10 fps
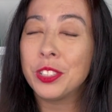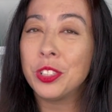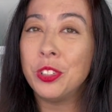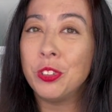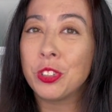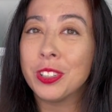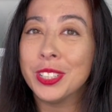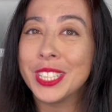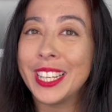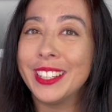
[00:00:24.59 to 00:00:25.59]

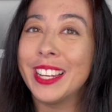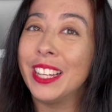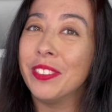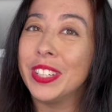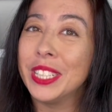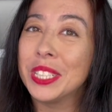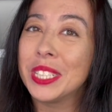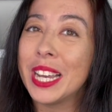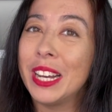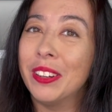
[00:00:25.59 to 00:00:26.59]
neutrals, and elevated
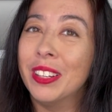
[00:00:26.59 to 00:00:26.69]
style.